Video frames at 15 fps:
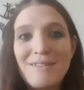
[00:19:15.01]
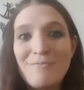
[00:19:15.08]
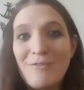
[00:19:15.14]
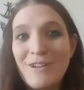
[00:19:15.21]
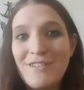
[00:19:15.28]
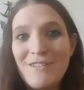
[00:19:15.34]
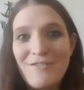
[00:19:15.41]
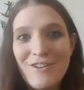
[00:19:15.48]

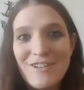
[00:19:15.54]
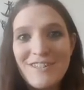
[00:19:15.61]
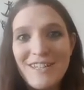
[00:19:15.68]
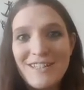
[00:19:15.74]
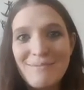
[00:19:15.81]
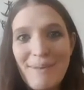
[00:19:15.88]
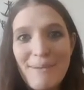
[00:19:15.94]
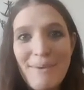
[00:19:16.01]
one of the first
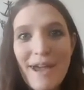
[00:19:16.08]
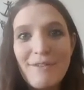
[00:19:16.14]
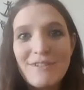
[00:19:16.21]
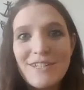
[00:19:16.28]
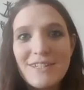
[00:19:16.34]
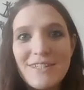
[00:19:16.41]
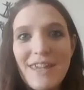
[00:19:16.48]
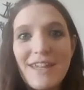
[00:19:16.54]
things in my mind was
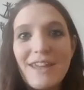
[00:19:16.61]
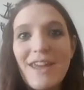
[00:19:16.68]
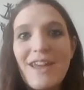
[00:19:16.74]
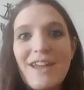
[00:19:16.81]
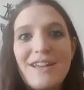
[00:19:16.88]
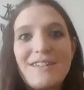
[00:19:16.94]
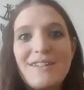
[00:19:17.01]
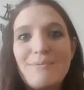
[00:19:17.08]
just like,
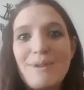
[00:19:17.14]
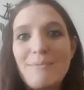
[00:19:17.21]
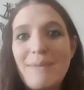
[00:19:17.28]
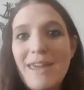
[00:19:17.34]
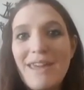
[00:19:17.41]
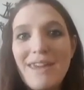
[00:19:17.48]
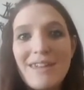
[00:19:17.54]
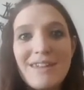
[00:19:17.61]
did we
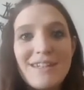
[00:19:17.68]
make it?